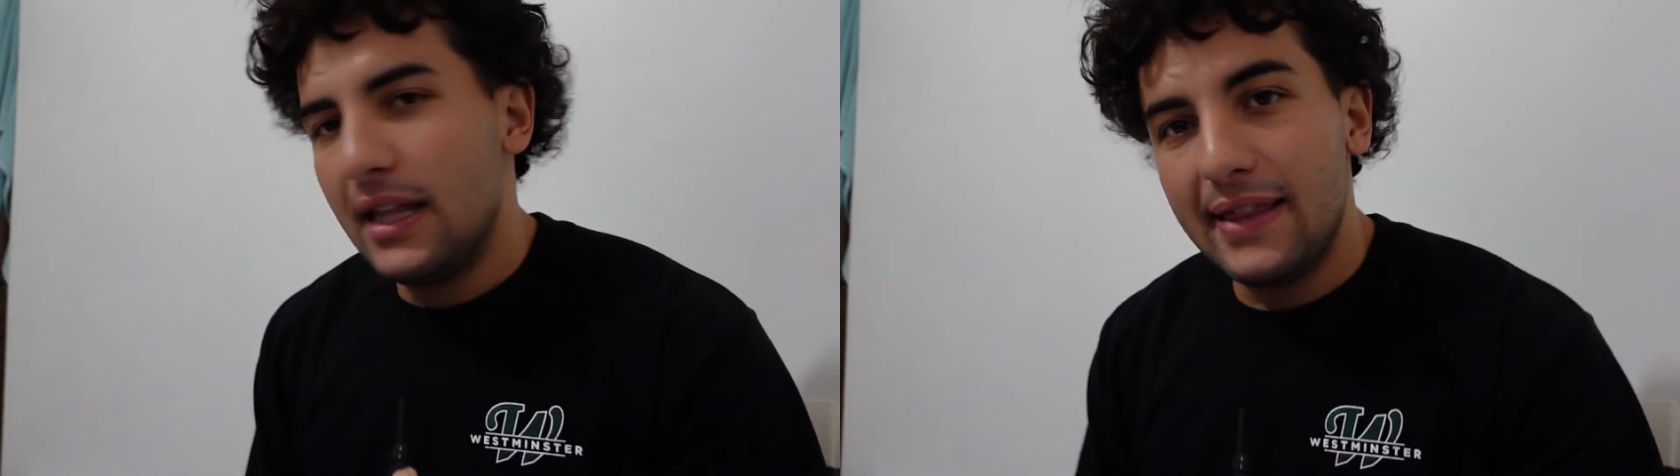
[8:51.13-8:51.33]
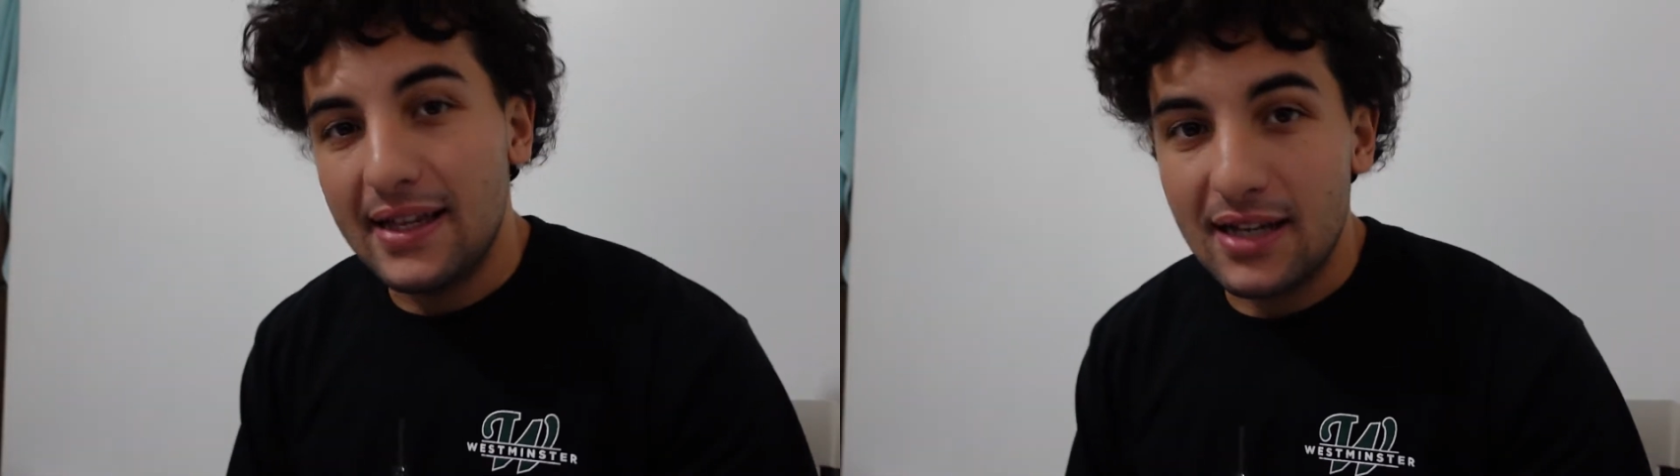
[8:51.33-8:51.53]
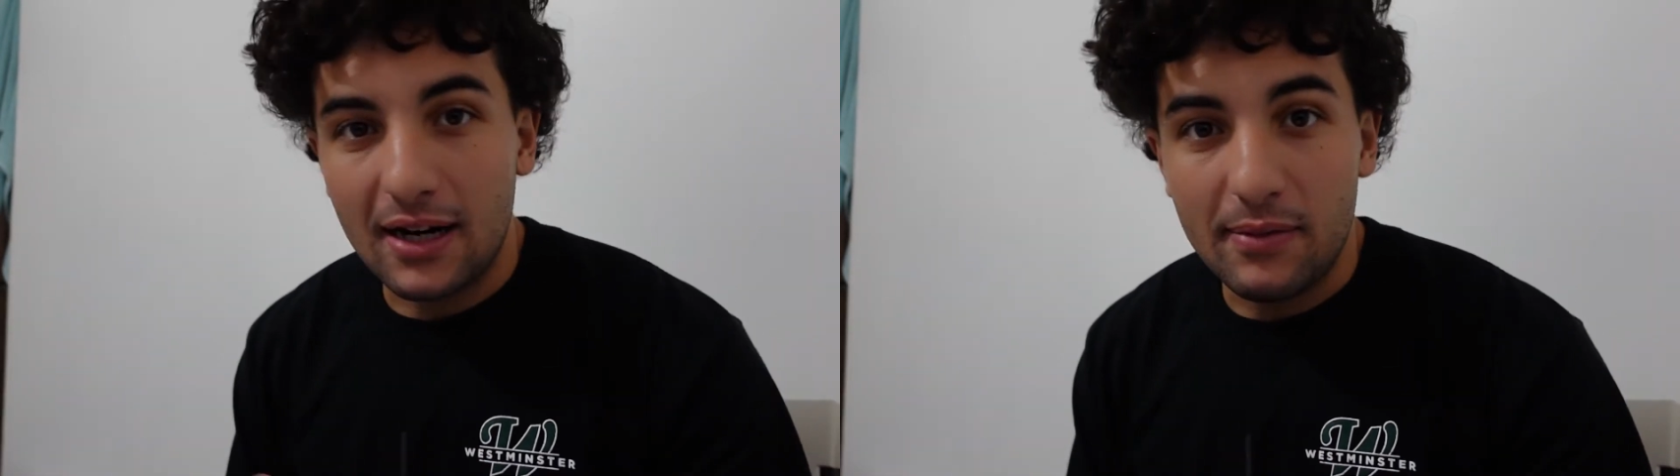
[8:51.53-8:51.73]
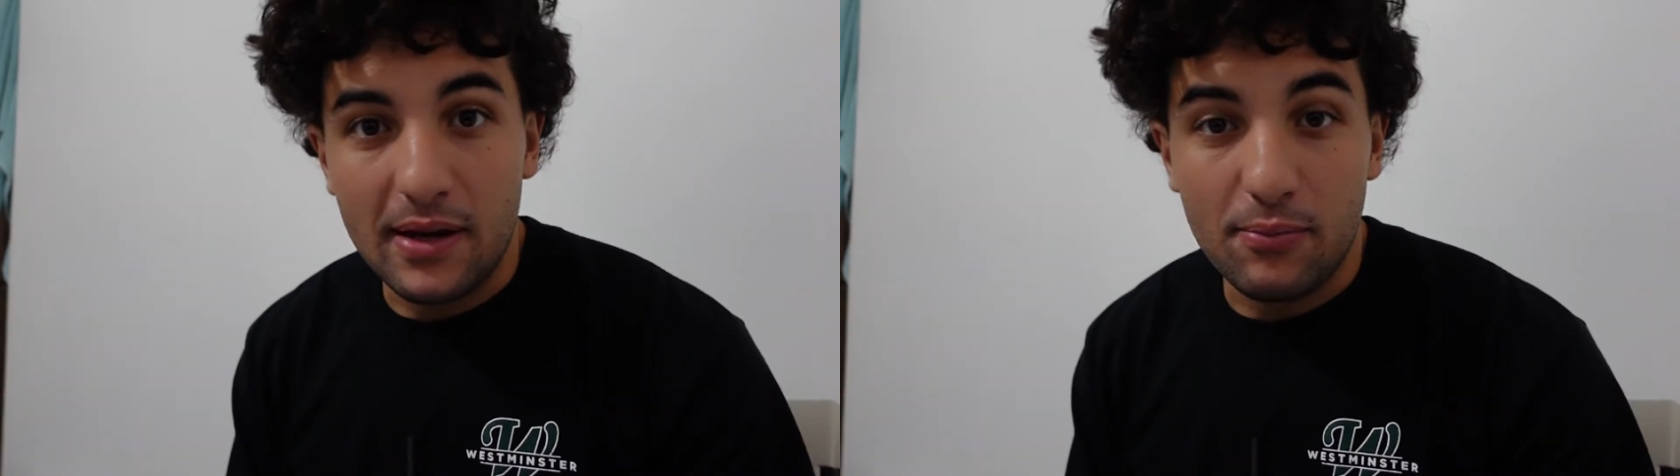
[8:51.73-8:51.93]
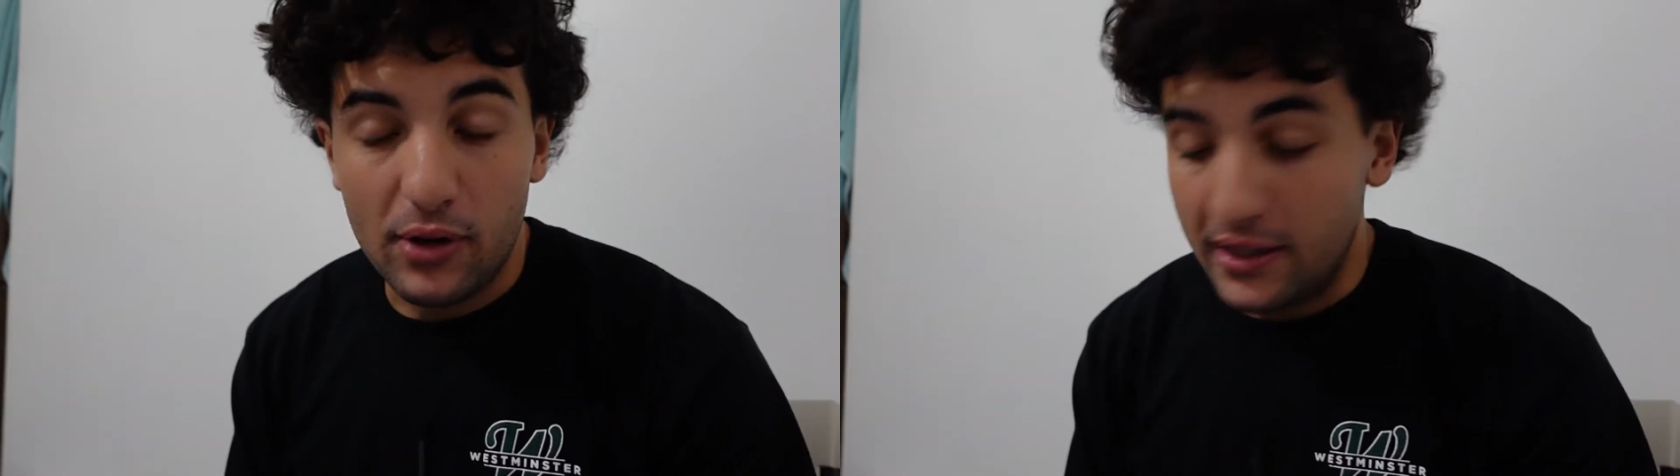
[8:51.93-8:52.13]
that's not going to be
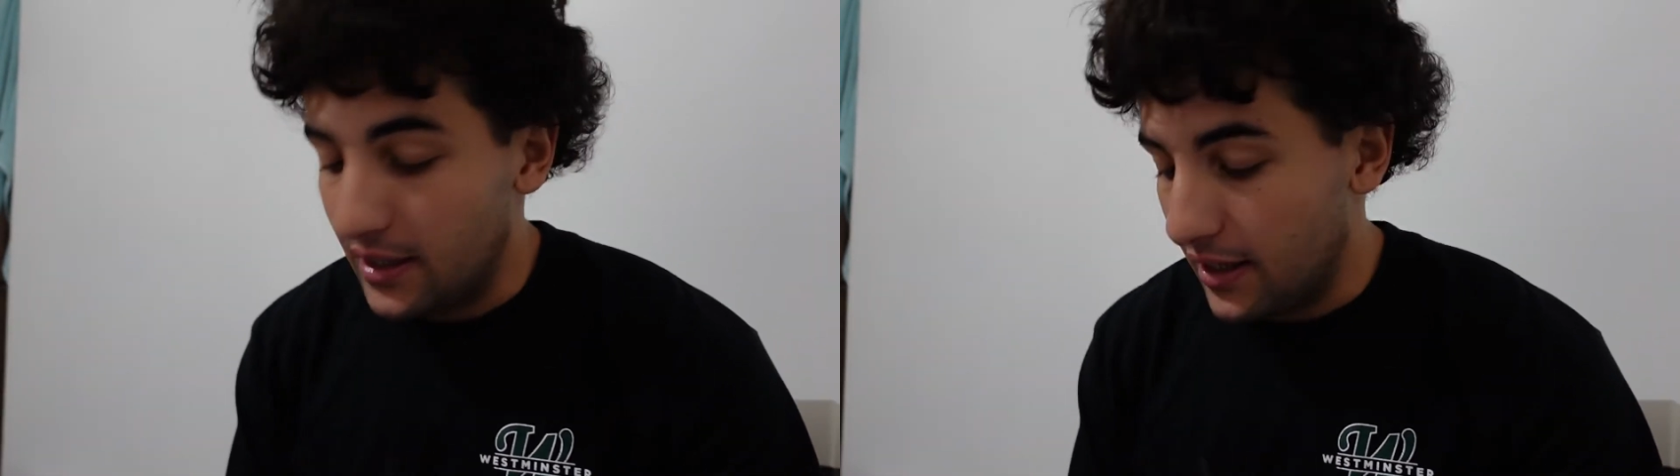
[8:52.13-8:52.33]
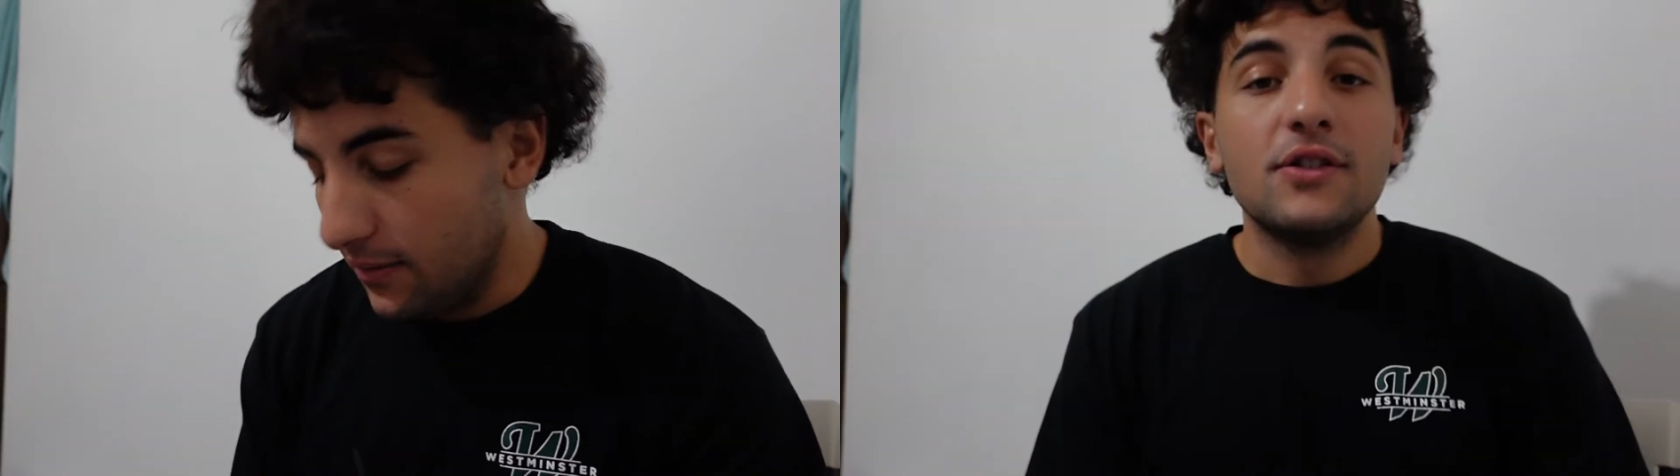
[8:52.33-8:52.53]
a pretty sight.